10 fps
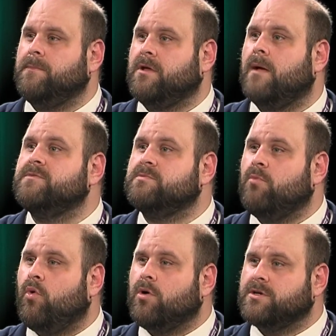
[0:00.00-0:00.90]
comes
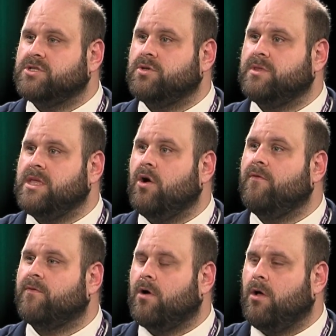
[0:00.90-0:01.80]
more to the
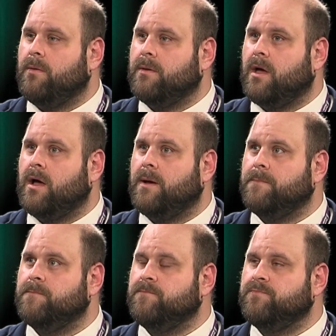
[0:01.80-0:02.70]

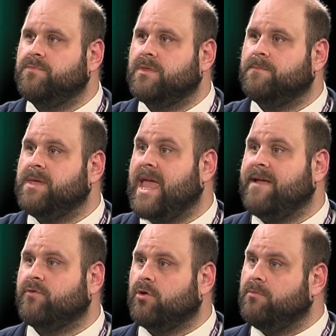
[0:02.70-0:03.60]
overall the
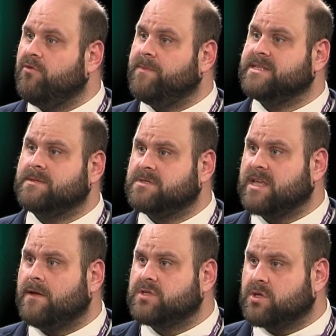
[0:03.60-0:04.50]
behavioral movements
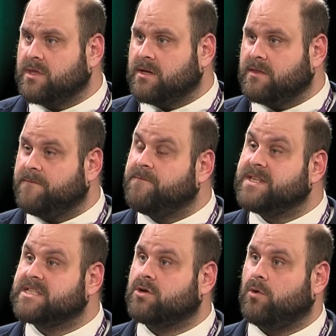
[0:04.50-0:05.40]
themselves, so the
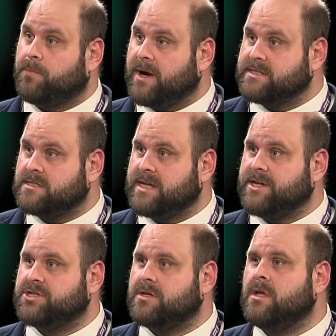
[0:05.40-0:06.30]
physical
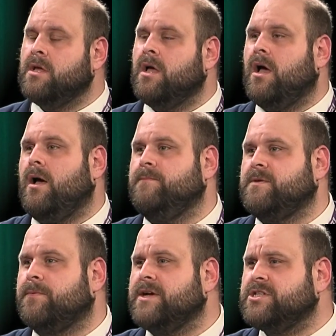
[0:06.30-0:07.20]
presentation.
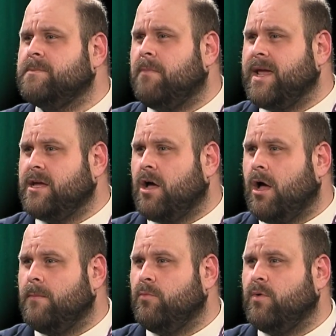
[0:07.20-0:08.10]
Depression might
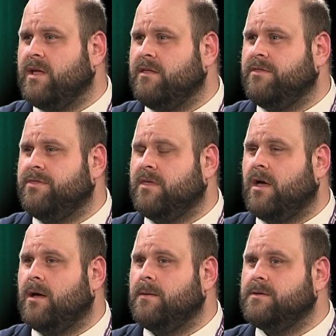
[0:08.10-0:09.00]
come with
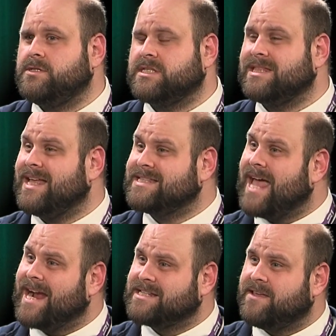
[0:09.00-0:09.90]
just less
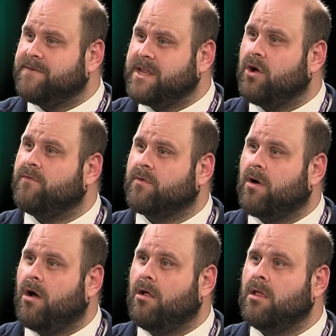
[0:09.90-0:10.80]
activity
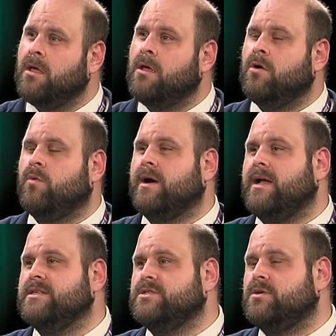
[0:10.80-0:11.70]
overall,
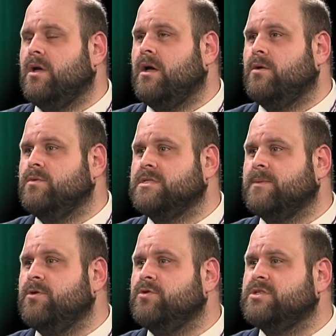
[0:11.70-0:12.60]
whereas when
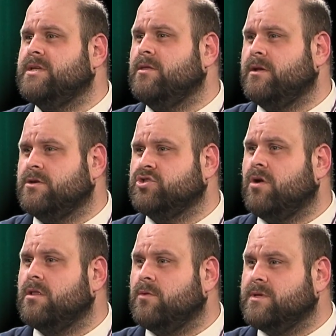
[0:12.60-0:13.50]
someone who's dealing or
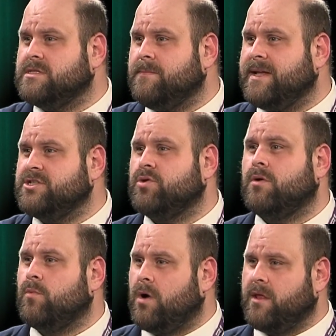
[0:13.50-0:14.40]
struggling with dementia
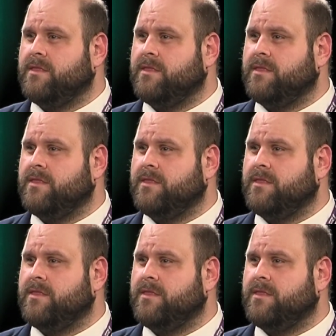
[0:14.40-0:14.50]
or one of